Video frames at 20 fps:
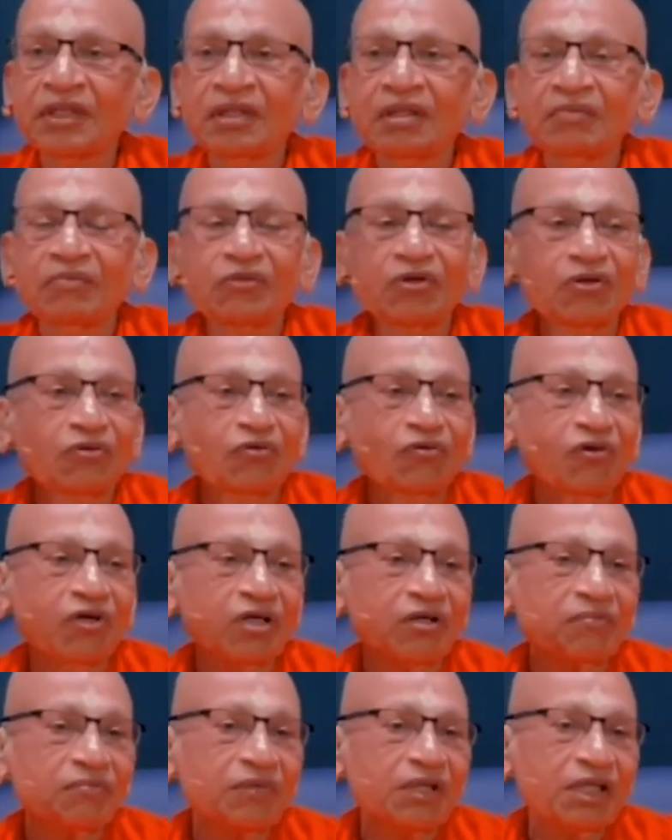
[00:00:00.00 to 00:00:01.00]
Because
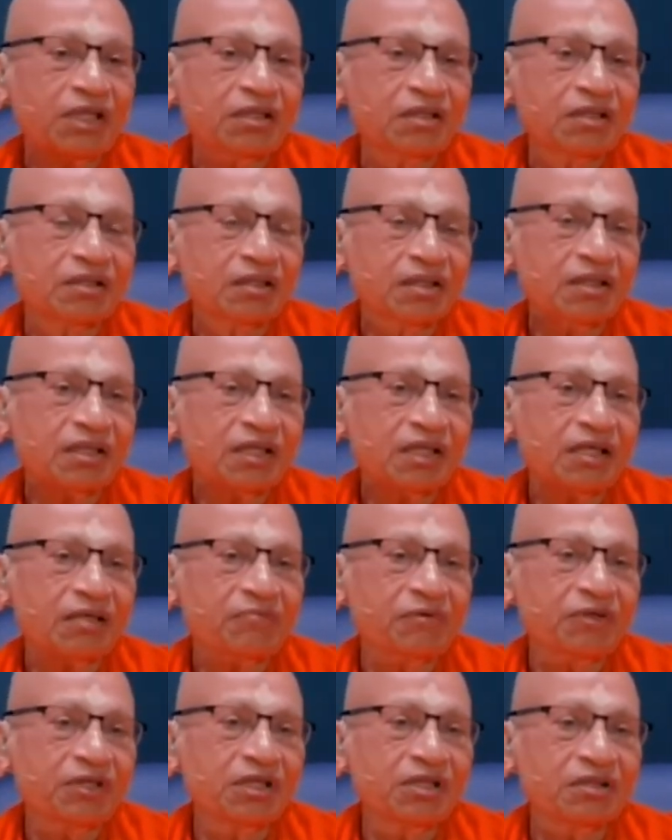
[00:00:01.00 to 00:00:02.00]
what makes us
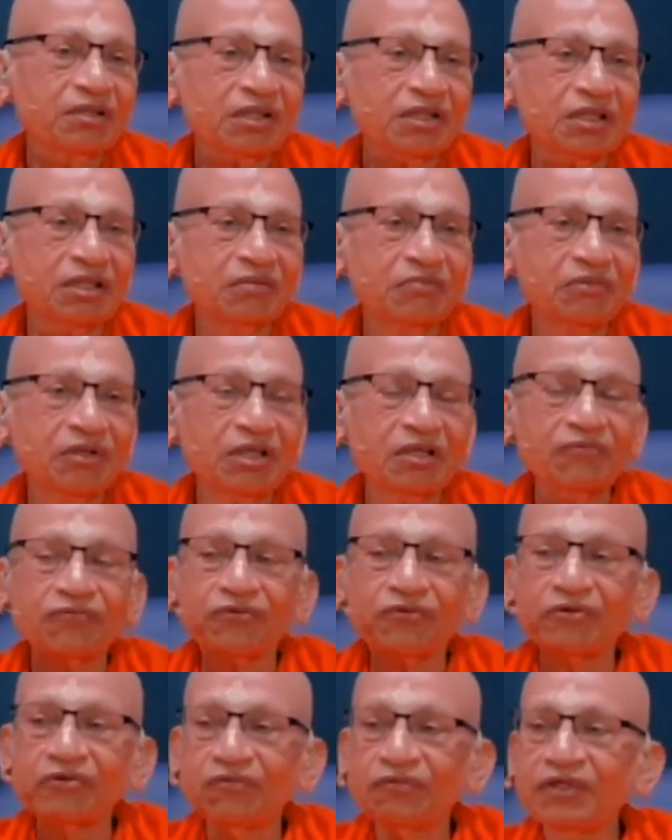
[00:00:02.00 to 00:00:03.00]
unhappy is nothing but
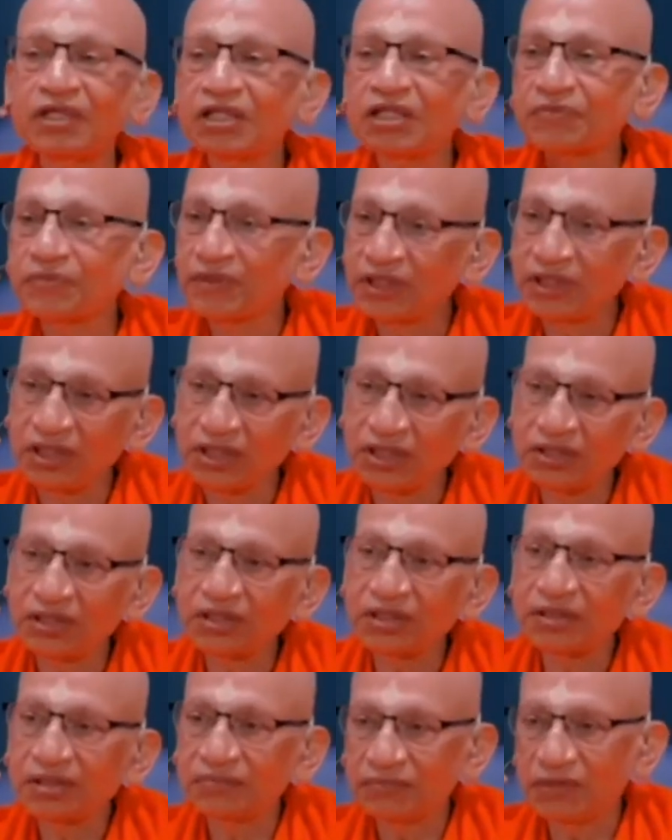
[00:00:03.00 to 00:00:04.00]
unfulfilled
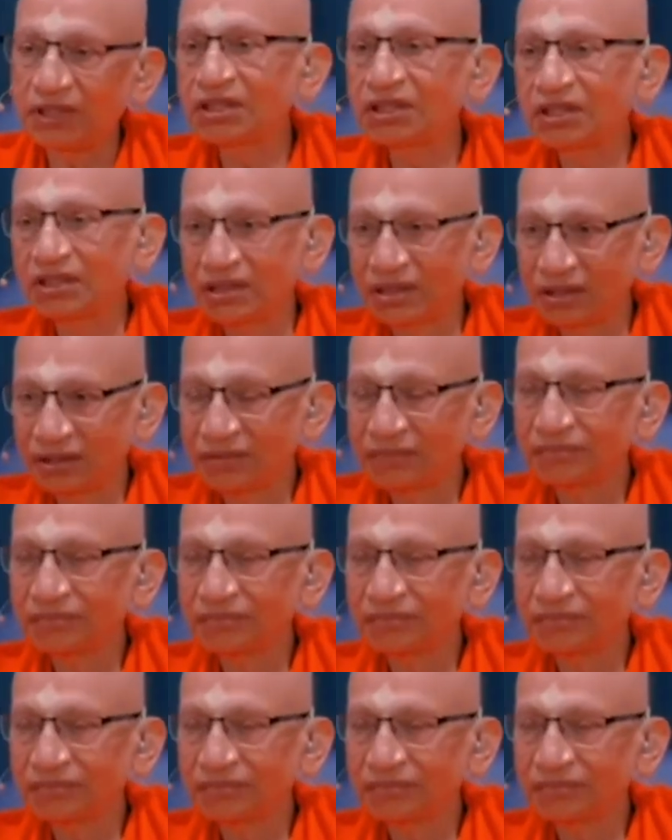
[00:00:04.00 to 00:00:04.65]
expectations, basically.